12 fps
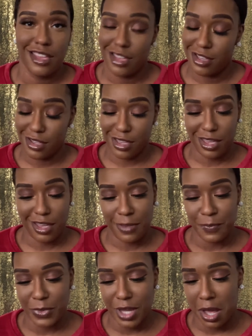Okay,
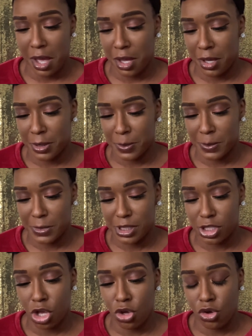
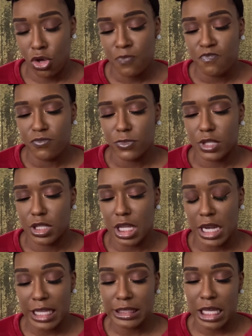so the
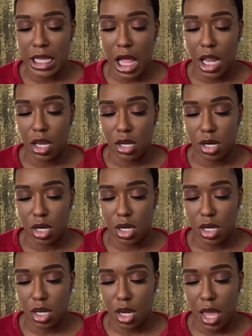next thing I learned
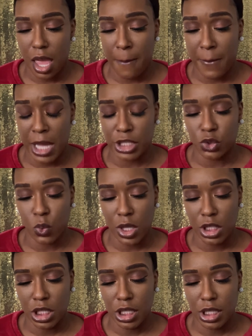in my
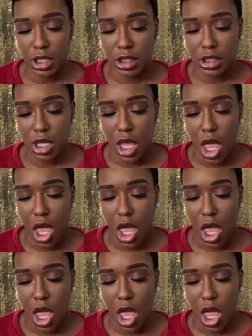20s,